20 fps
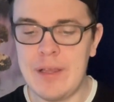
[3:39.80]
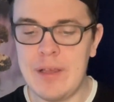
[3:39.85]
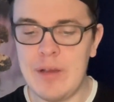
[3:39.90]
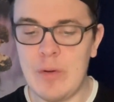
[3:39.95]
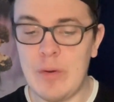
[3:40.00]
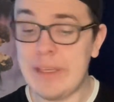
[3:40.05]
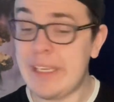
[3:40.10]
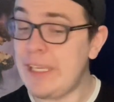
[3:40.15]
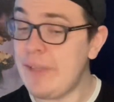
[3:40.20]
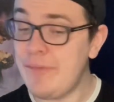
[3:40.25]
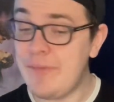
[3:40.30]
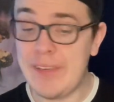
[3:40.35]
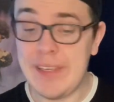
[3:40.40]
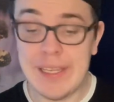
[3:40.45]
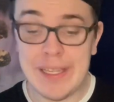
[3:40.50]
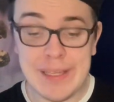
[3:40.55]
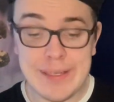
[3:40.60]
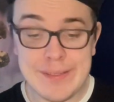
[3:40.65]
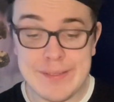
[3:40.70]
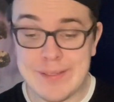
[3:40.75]
Joaquin
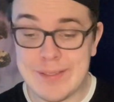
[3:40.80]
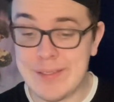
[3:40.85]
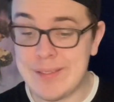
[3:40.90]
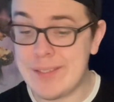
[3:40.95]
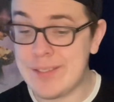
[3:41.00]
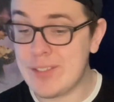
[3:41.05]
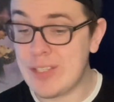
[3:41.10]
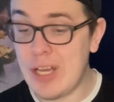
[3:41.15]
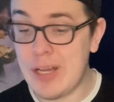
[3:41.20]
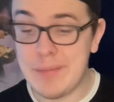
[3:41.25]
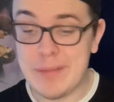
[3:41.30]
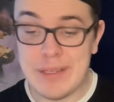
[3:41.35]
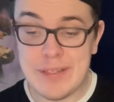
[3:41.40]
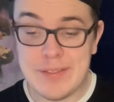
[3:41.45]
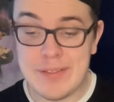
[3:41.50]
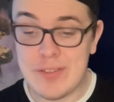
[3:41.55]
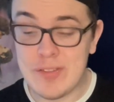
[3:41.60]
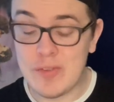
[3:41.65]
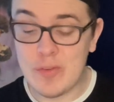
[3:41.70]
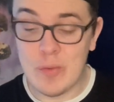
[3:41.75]
Phoenix as
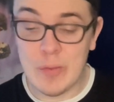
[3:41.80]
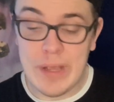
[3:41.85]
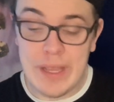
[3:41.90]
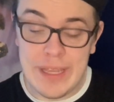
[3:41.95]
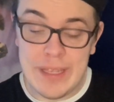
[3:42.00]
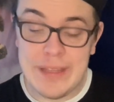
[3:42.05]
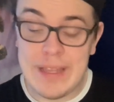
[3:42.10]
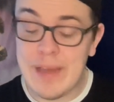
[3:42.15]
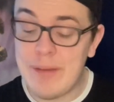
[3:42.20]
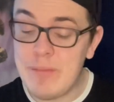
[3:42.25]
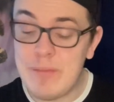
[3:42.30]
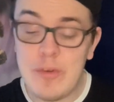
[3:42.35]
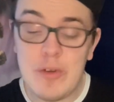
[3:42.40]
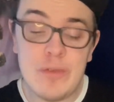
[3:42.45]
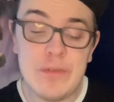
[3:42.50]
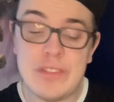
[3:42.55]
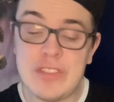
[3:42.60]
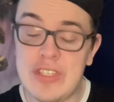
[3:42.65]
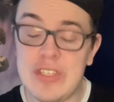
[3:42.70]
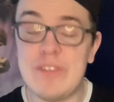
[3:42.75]
Commodus is great. That
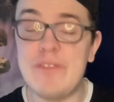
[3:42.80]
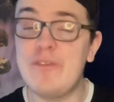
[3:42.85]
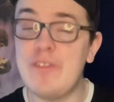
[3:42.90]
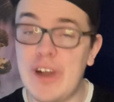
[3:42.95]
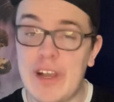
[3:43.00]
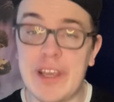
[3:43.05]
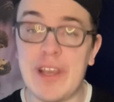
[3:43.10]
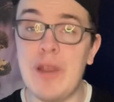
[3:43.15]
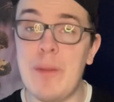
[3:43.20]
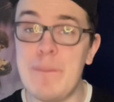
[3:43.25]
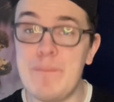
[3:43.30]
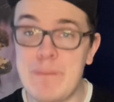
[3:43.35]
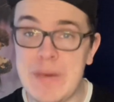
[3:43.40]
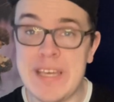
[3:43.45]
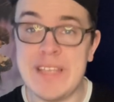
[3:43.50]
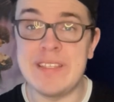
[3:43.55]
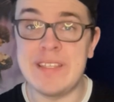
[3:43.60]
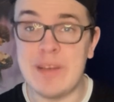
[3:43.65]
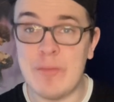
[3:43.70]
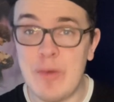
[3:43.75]
movie's just fucking
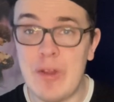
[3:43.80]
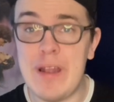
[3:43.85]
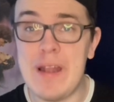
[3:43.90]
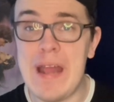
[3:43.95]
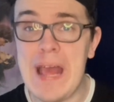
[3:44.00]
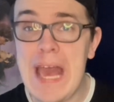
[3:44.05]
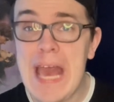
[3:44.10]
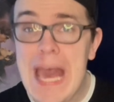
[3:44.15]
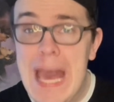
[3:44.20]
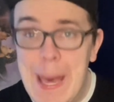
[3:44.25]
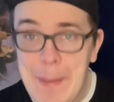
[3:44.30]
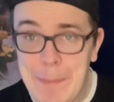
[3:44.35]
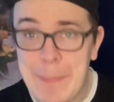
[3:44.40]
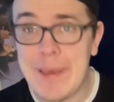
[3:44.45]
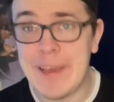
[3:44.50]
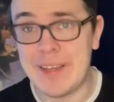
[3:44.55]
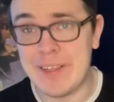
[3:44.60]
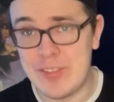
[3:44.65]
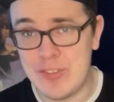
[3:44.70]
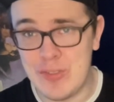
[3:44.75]
amazing. What an
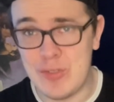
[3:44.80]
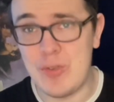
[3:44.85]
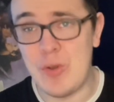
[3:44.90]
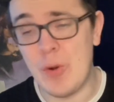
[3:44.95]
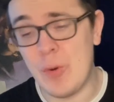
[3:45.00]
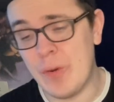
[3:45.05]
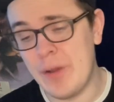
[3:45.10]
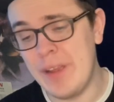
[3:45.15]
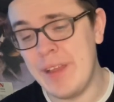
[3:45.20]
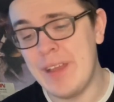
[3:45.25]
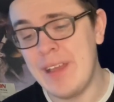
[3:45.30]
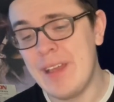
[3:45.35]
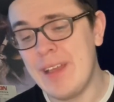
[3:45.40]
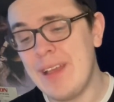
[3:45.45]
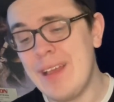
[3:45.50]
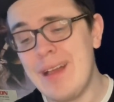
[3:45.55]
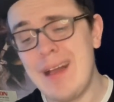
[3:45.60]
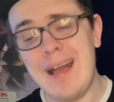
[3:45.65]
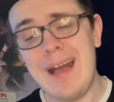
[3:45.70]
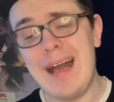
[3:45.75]
epic story.
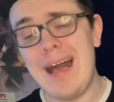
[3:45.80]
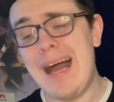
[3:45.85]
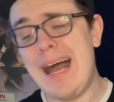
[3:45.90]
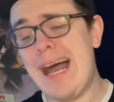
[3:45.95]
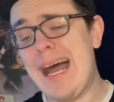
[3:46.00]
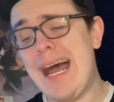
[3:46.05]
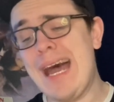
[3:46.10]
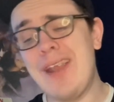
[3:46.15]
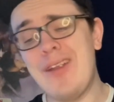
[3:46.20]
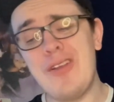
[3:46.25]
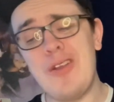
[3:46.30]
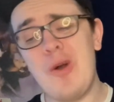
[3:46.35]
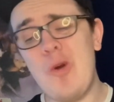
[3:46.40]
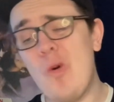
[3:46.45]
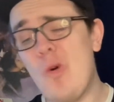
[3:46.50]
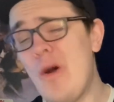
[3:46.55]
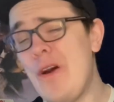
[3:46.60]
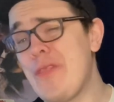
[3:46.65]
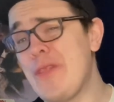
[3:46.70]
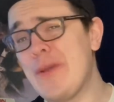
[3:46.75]
I don't know
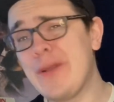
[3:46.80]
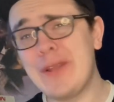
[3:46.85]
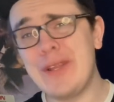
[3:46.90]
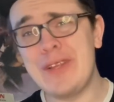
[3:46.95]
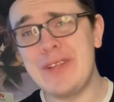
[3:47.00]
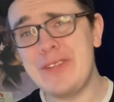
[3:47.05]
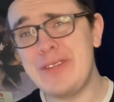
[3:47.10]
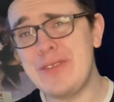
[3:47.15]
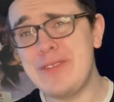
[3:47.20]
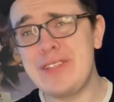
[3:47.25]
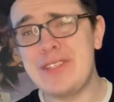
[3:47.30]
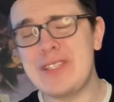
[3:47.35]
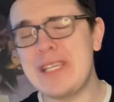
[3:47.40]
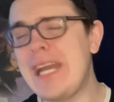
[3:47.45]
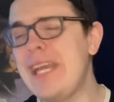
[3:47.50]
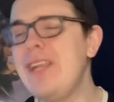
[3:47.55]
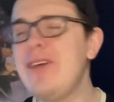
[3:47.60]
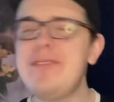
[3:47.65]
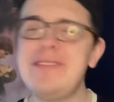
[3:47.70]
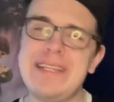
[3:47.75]
what they're going to do with this.
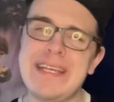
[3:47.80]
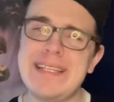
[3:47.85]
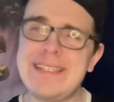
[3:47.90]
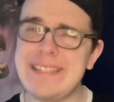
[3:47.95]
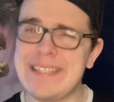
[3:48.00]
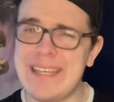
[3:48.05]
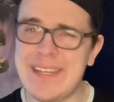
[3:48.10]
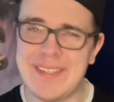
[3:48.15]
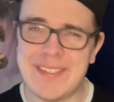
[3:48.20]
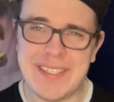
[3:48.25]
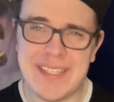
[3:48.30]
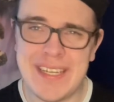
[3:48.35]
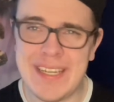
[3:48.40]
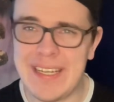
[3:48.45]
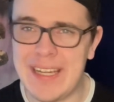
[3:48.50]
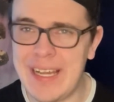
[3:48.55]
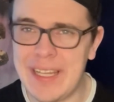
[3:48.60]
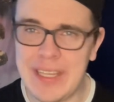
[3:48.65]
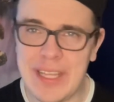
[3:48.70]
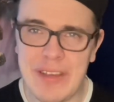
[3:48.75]
I know Denzel's in it,
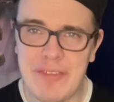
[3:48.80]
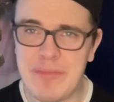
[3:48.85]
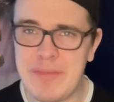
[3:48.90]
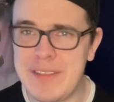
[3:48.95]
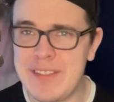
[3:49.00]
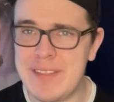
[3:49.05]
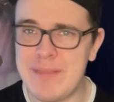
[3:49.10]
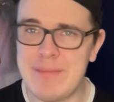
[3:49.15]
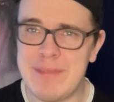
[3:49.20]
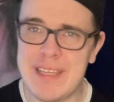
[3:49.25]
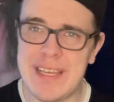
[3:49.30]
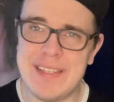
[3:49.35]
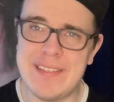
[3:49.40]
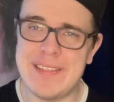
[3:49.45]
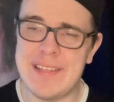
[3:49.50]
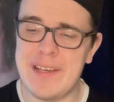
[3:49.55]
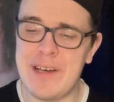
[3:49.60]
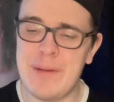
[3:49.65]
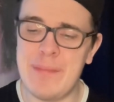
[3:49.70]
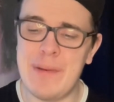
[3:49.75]
and I love me some
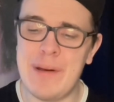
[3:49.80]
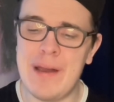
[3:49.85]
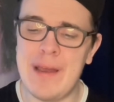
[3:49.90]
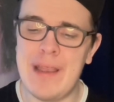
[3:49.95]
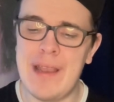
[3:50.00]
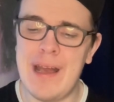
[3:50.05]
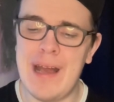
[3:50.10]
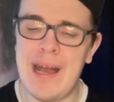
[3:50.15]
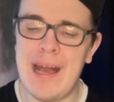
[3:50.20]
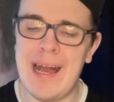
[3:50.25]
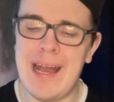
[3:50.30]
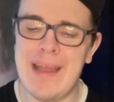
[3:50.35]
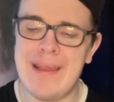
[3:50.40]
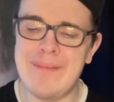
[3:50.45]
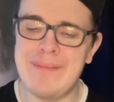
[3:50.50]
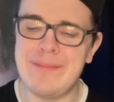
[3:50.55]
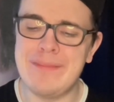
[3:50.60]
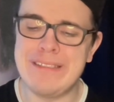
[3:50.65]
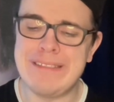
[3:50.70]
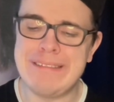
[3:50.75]
Denzel, but
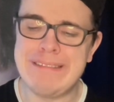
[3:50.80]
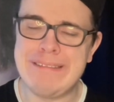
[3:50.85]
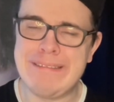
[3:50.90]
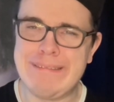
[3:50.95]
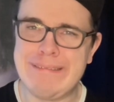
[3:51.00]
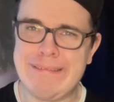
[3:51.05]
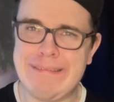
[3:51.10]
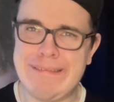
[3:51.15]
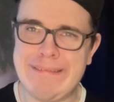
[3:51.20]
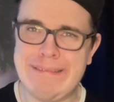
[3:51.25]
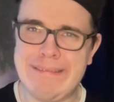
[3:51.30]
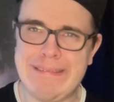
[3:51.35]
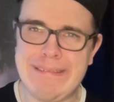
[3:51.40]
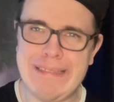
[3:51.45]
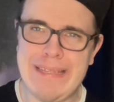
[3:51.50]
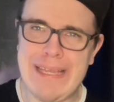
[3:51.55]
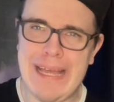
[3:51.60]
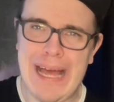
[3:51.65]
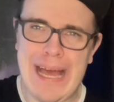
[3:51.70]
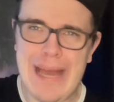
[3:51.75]
I'm not
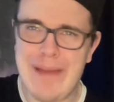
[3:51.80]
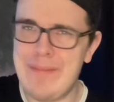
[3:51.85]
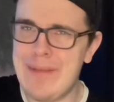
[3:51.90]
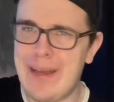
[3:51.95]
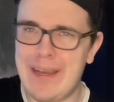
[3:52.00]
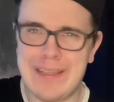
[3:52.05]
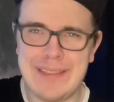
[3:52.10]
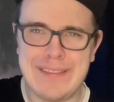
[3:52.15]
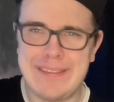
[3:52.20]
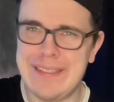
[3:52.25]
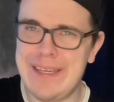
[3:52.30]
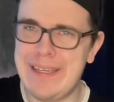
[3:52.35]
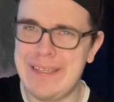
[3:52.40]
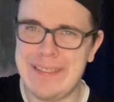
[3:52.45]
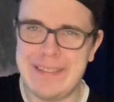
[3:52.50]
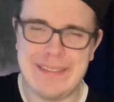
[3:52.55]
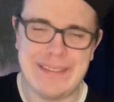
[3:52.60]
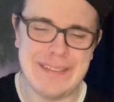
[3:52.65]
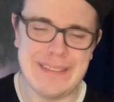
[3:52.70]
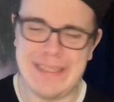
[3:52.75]

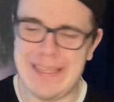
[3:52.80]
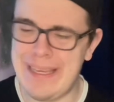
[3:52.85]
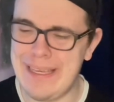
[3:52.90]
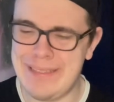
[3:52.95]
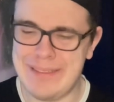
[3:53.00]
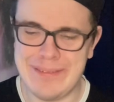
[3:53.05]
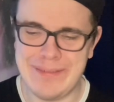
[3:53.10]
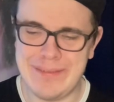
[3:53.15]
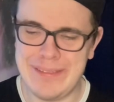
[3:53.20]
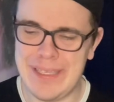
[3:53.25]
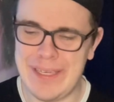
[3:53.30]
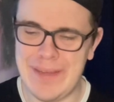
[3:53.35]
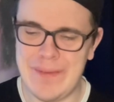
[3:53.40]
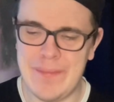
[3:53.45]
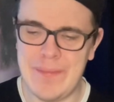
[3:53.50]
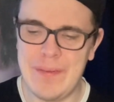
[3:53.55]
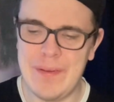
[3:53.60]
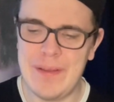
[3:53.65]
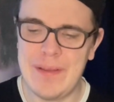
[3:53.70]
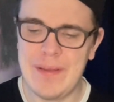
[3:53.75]
excited. I don't
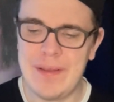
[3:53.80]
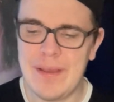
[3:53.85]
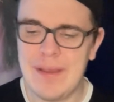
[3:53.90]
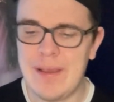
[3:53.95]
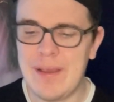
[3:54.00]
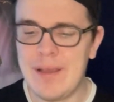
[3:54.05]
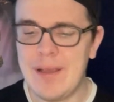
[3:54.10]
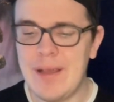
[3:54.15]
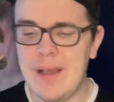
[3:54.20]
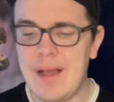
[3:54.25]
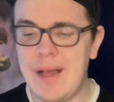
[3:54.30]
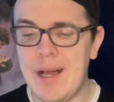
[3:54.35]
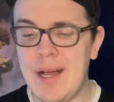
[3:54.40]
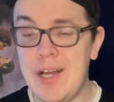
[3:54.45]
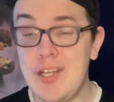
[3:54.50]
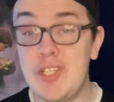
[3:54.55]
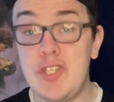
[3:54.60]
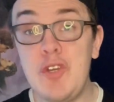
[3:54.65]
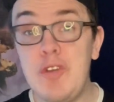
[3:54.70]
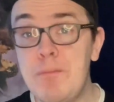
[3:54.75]
care.
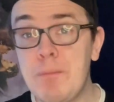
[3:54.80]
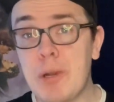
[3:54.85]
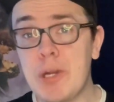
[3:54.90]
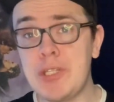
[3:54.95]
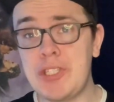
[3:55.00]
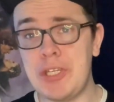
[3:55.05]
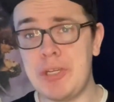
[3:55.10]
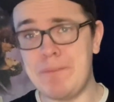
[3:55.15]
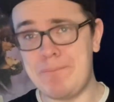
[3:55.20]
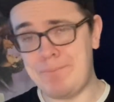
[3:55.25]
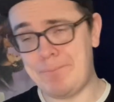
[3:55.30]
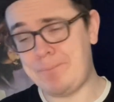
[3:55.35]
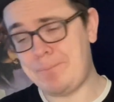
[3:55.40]
Dune Part 2.